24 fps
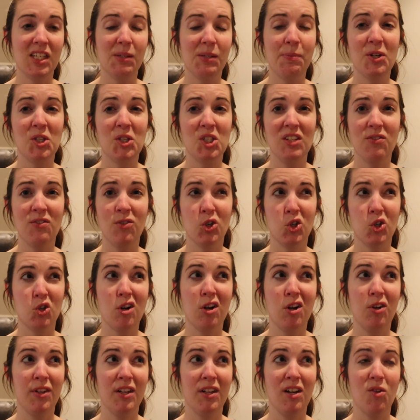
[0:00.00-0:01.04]
especially if you're
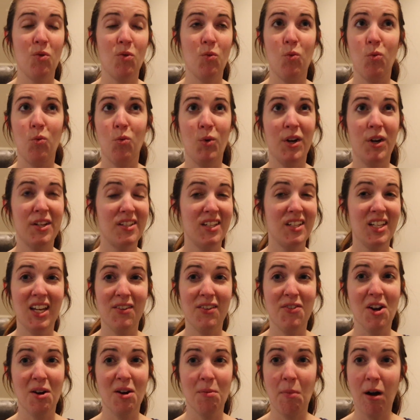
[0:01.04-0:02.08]
struggling on what to
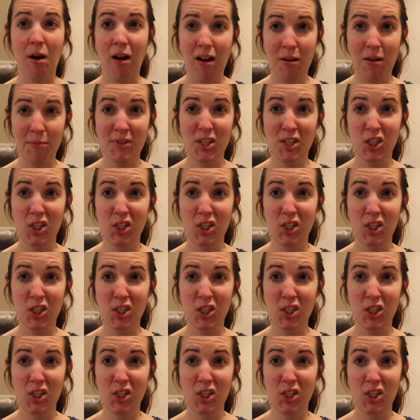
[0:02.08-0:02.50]
give your mom